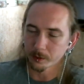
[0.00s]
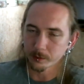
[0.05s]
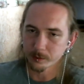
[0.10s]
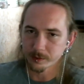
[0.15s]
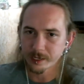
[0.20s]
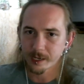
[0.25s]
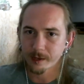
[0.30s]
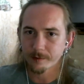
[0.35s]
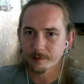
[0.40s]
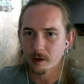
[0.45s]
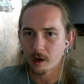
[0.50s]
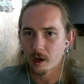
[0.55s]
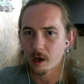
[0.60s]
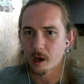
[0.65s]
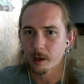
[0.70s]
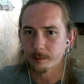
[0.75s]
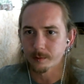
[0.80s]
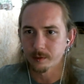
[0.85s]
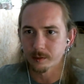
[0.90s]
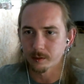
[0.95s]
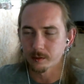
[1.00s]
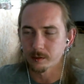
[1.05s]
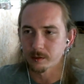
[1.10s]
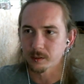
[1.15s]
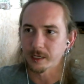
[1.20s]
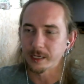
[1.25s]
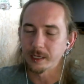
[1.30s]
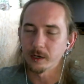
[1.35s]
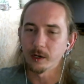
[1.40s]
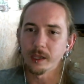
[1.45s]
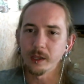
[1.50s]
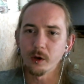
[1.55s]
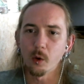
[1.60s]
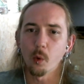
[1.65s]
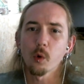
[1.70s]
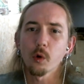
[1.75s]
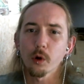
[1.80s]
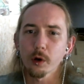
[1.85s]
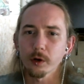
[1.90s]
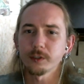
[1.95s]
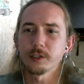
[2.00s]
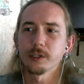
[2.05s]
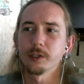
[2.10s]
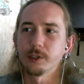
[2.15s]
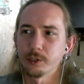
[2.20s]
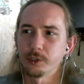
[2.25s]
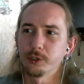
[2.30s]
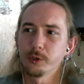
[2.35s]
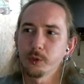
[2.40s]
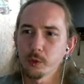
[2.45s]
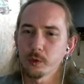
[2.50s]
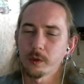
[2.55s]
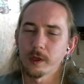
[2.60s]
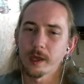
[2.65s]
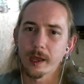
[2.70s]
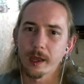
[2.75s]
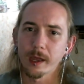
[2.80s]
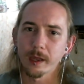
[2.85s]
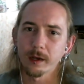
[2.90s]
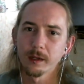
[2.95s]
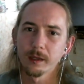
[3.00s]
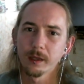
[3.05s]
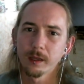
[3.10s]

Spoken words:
dev and ops, there's in order to do that,